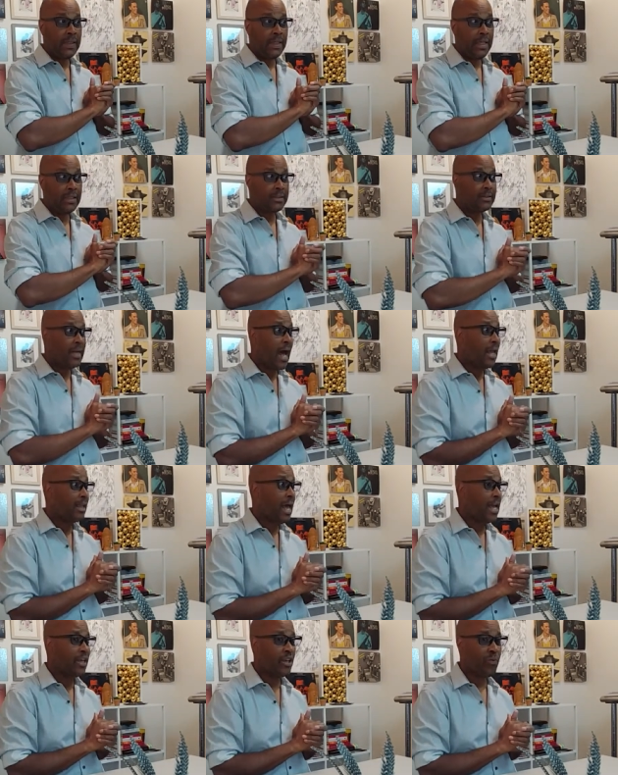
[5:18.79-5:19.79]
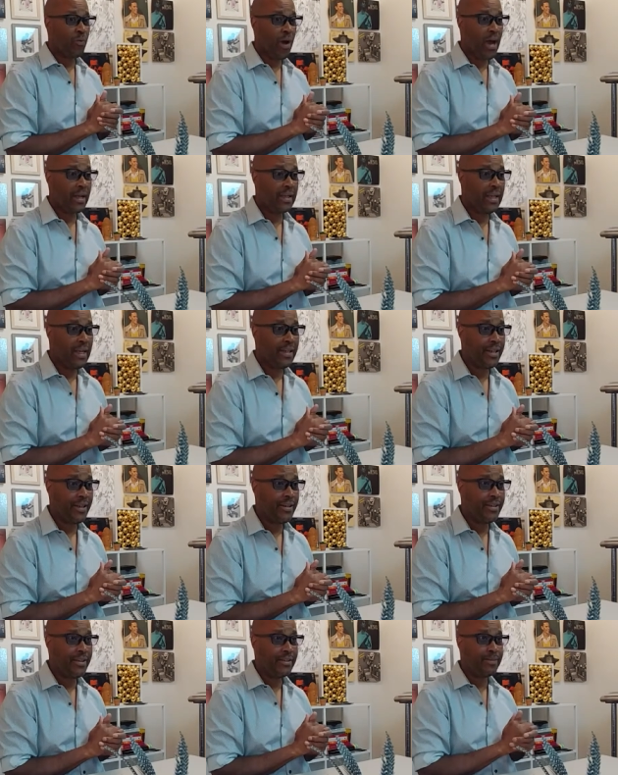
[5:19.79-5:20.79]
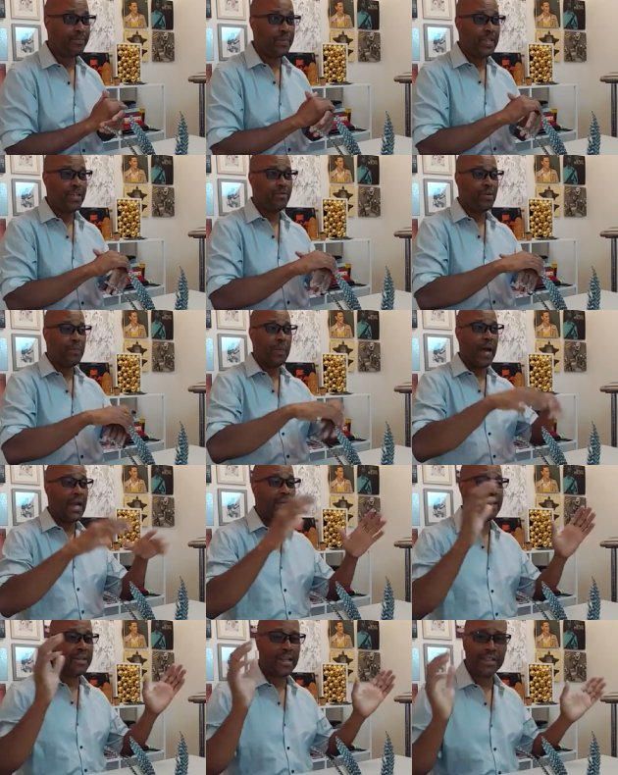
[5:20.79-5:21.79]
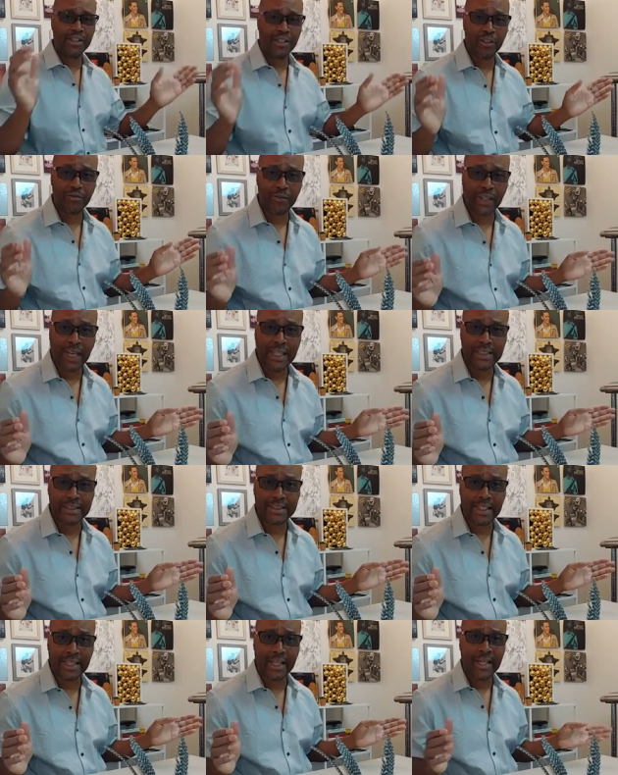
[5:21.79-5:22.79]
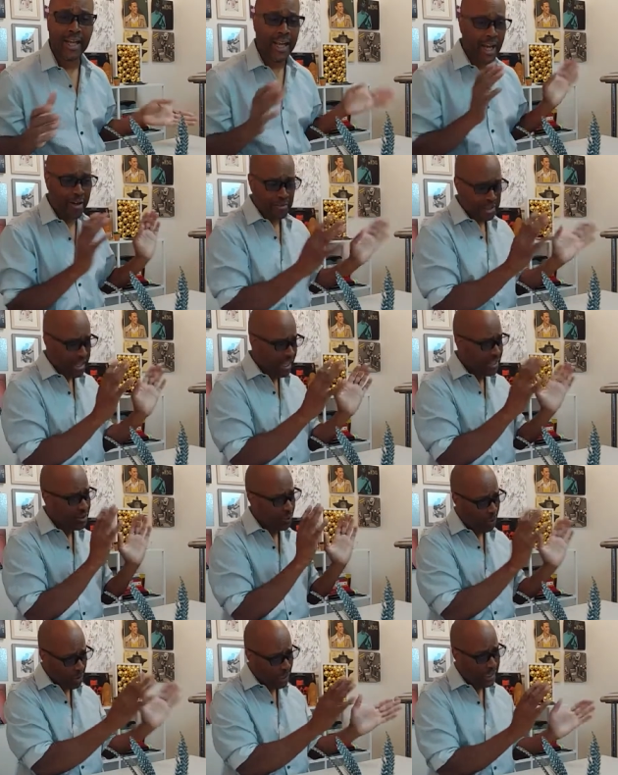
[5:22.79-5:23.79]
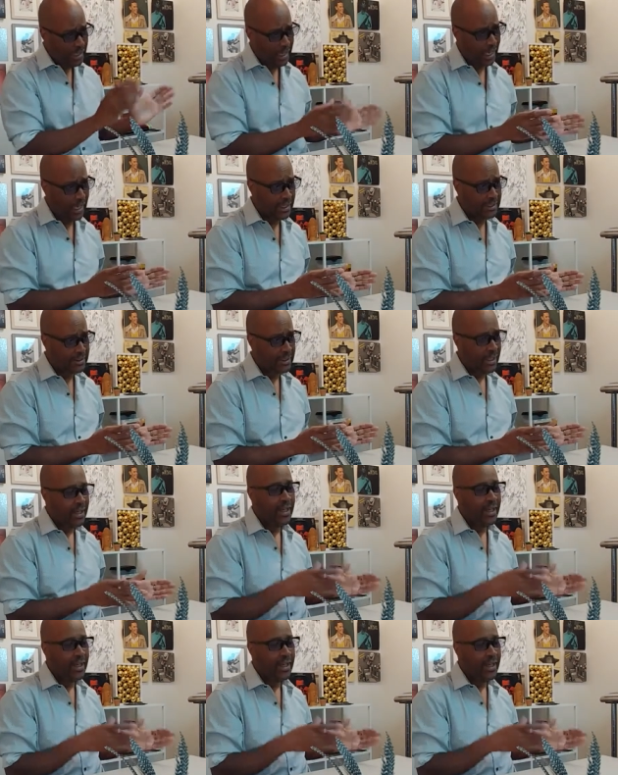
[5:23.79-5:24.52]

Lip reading: it's not like you're walking in here and you're being reminded that you're a flight attendant. Everything is organized.